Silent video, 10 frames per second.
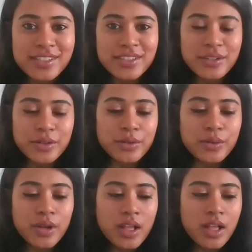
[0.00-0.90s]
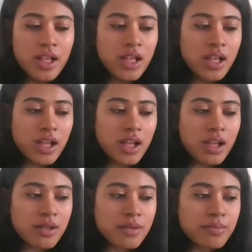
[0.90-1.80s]
So
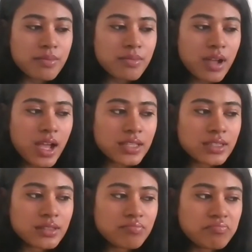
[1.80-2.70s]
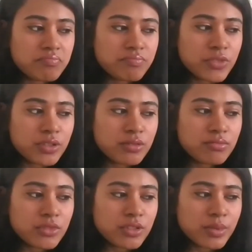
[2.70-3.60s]
uh, I,
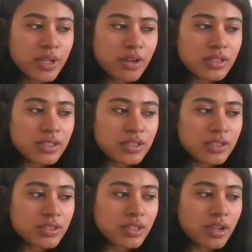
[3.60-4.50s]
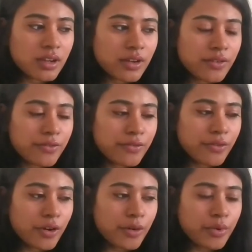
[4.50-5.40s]
to be honest,
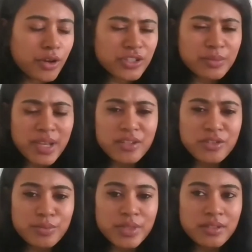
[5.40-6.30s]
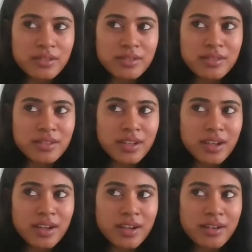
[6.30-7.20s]
for project management,
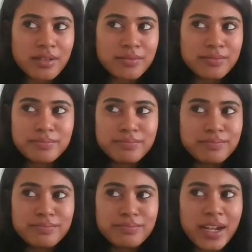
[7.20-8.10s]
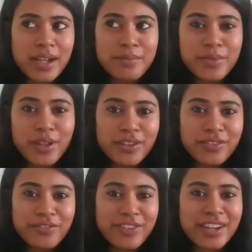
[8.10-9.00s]
um, I'm not
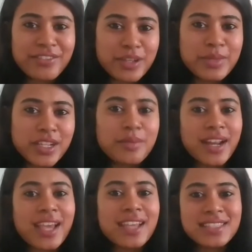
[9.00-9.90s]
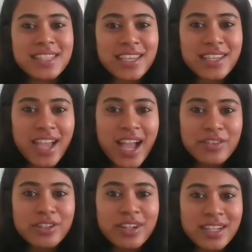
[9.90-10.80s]
very familiar, but I'd say have
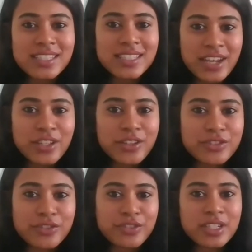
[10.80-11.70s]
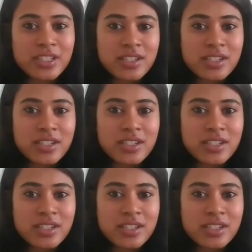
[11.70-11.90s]
a good understanding of different